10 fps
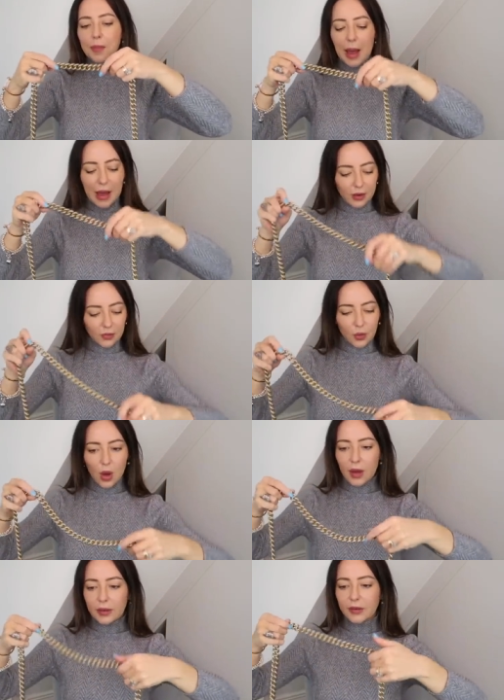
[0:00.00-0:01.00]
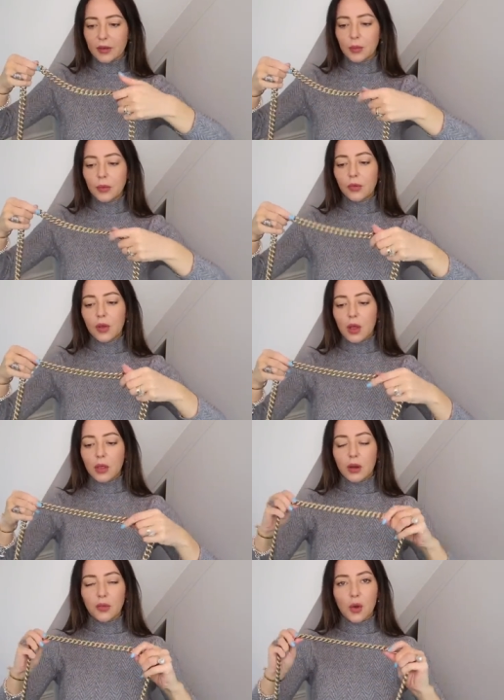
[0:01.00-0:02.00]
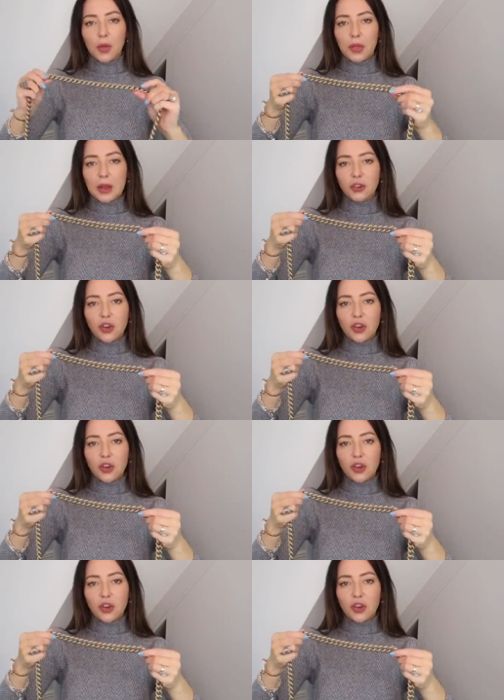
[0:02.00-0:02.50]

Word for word: bags or items that have got thick